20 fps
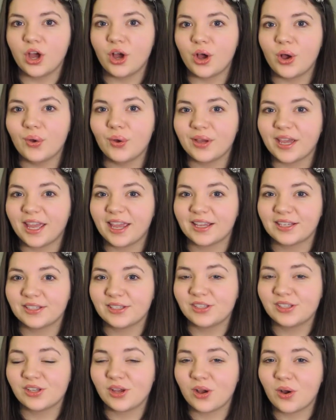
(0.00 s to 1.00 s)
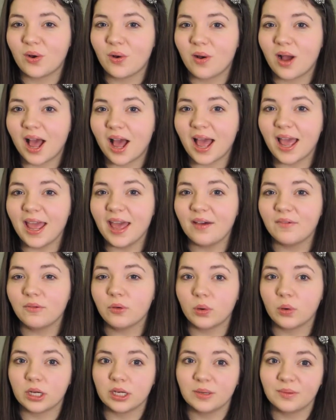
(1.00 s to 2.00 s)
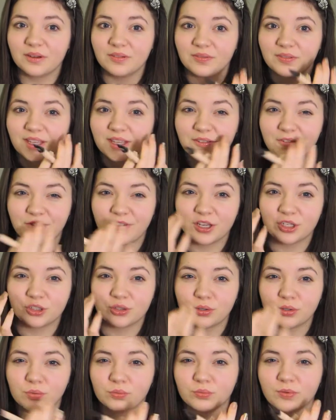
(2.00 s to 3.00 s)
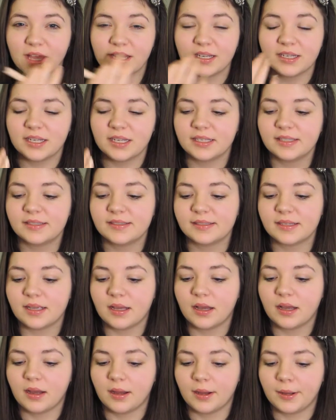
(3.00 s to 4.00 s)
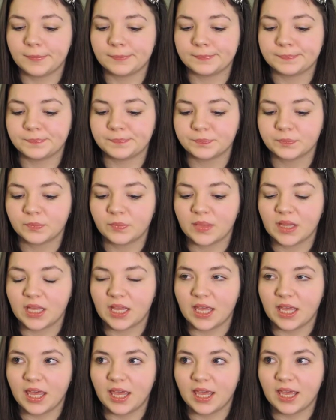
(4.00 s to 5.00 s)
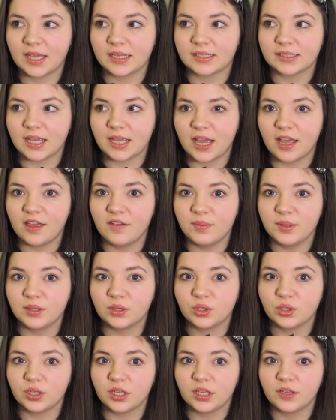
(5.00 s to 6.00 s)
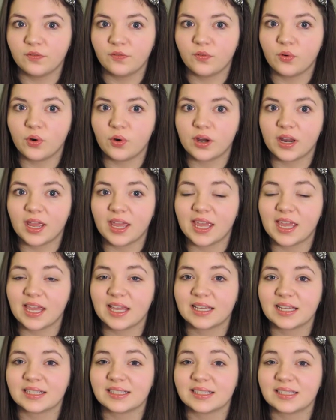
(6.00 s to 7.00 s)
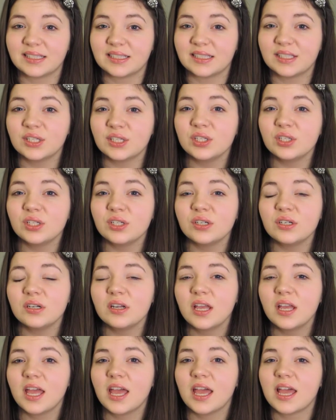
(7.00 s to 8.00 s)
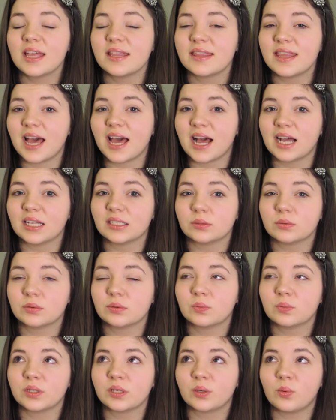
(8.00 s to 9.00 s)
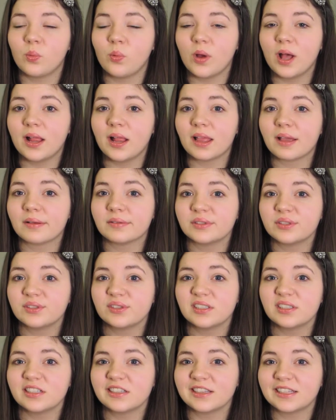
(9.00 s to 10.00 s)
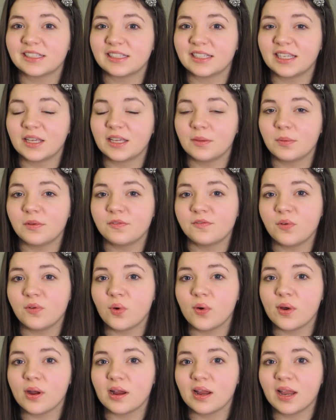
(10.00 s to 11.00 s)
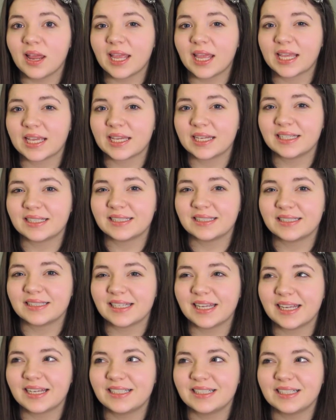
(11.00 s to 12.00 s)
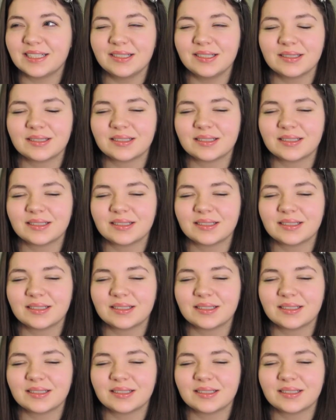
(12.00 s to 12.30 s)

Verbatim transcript: Okay, so I have quite a bit of like facial redness, um, and I've been looking for a concealer that would work well. I was using Clinique before and it didn't